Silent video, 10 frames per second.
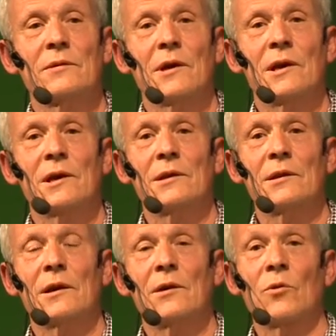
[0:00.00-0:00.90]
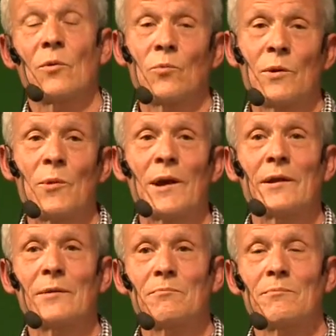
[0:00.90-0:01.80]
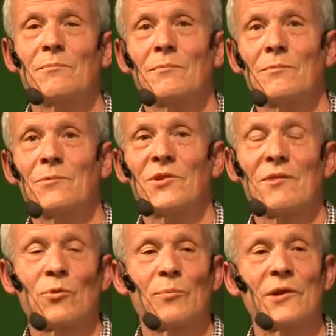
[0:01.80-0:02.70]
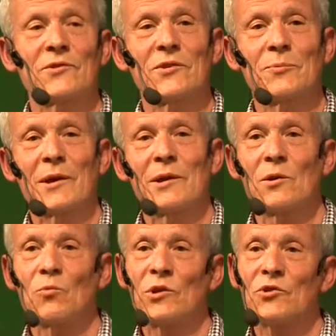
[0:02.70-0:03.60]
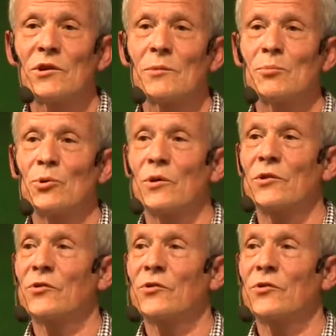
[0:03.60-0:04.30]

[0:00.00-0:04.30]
or we rented several buses, but we took employees